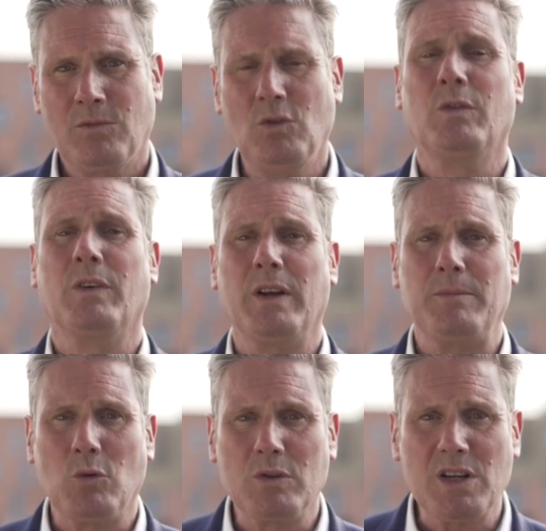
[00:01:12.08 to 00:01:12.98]
You've given
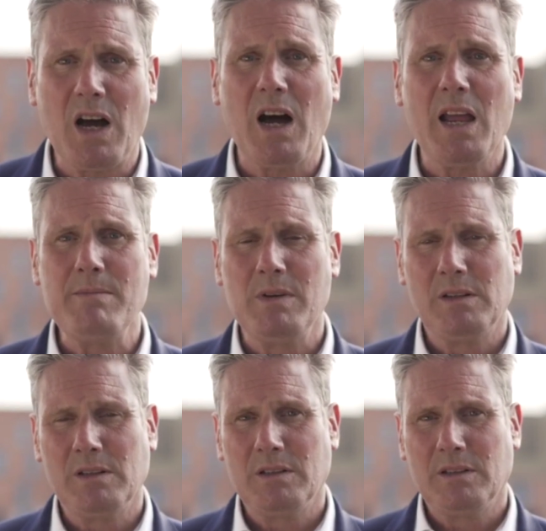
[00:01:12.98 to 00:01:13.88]
up your time
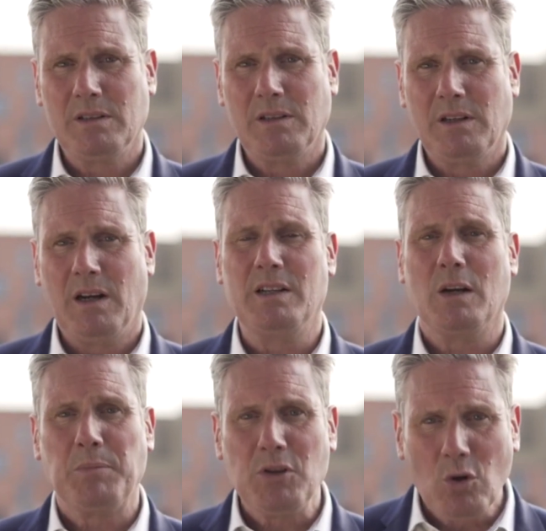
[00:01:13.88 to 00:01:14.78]
and
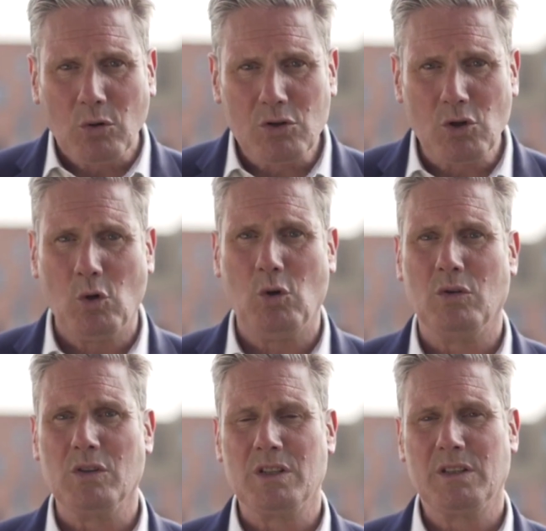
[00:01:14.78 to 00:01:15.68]
opened your
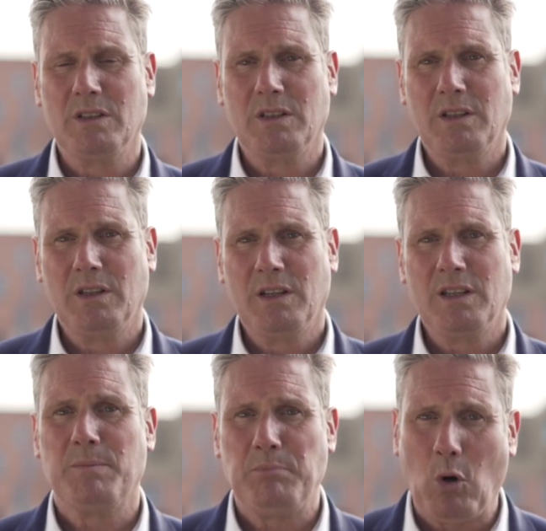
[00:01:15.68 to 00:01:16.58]
doors,
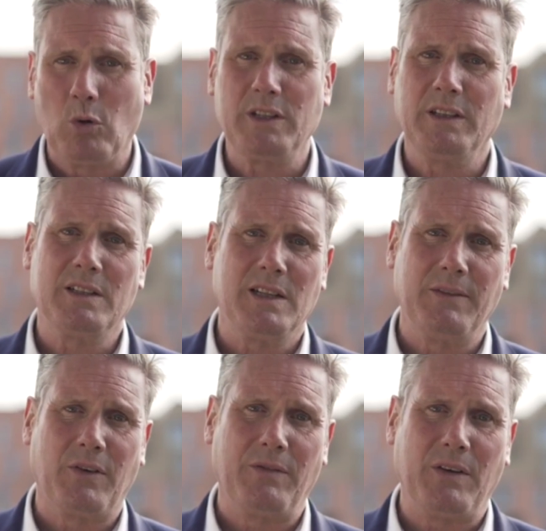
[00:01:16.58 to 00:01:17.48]
supporting the
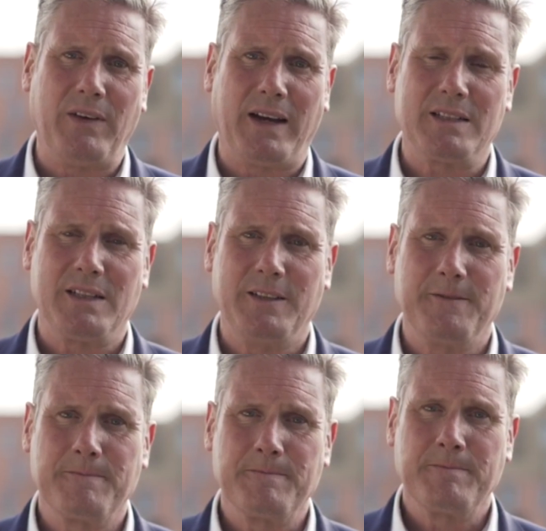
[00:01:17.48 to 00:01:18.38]
delivery of the vaccine
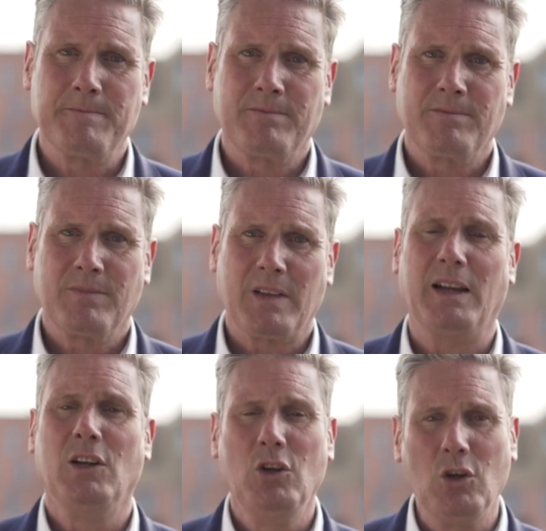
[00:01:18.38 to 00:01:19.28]

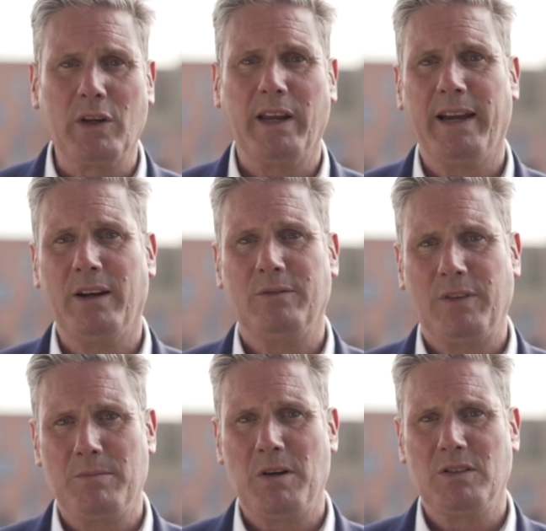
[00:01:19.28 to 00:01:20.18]
and looking out
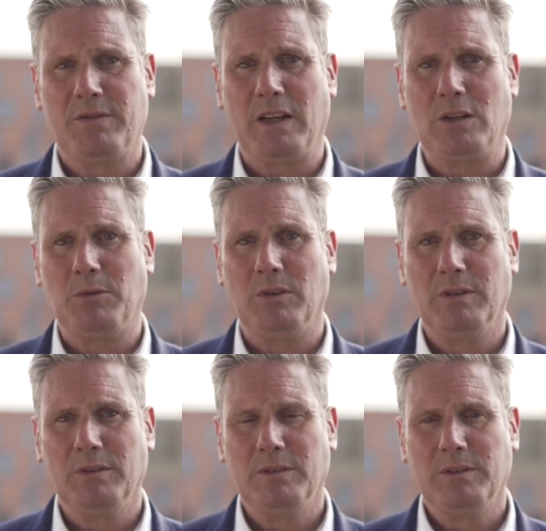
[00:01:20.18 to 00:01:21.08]
for the most vulnerable.
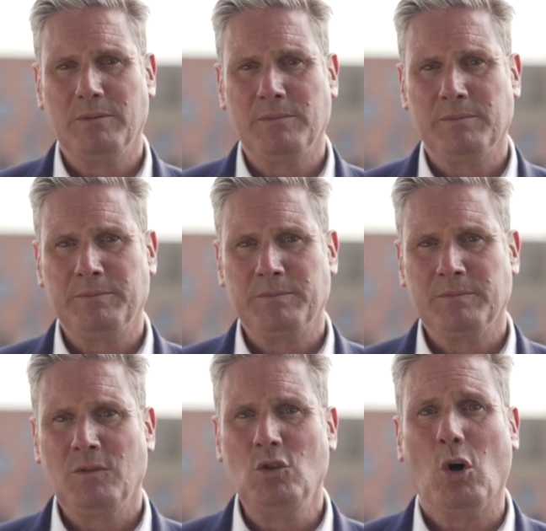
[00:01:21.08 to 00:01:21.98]

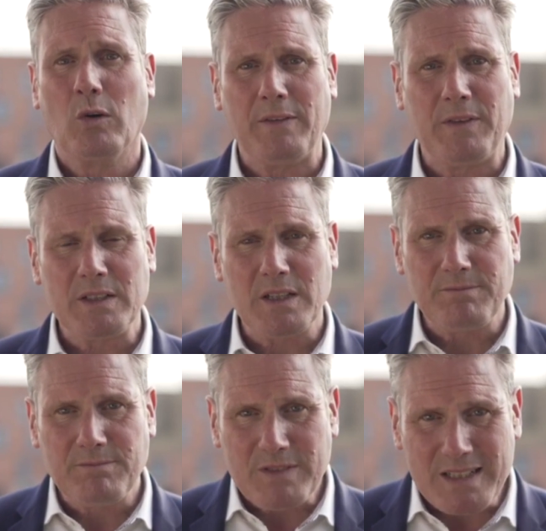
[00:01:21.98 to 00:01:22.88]
Your efforts have
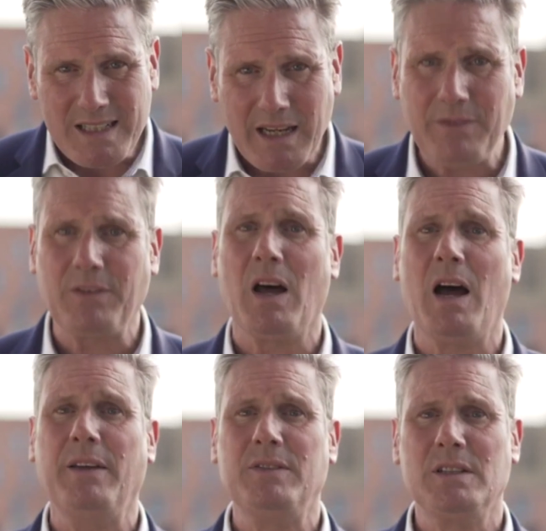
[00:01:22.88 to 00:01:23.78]
saved
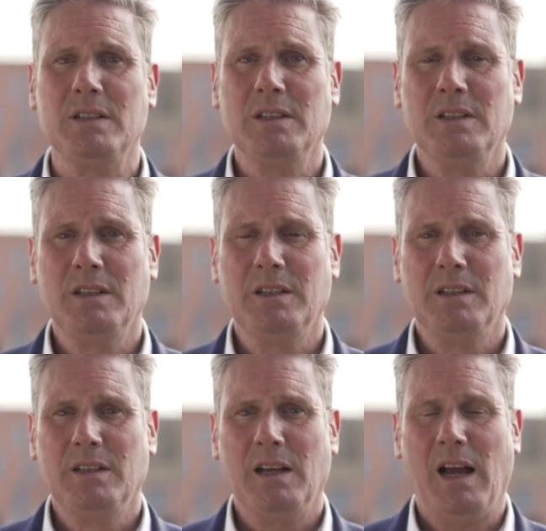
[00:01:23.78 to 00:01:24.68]
lives
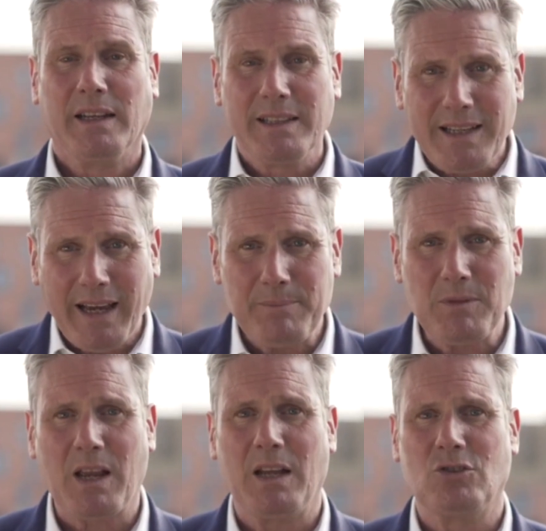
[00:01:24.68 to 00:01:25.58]
and kept
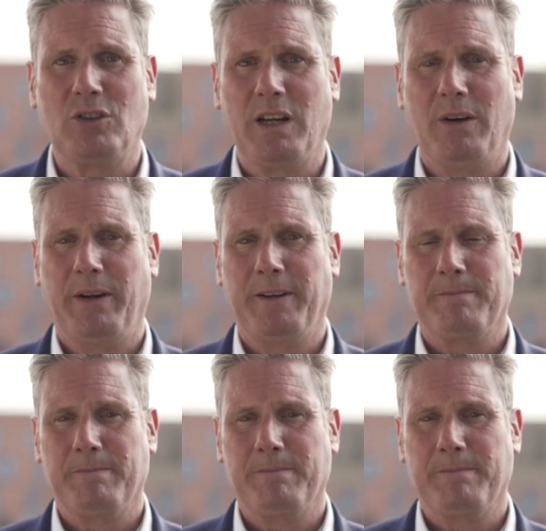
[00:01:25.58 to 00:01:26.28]
the country going.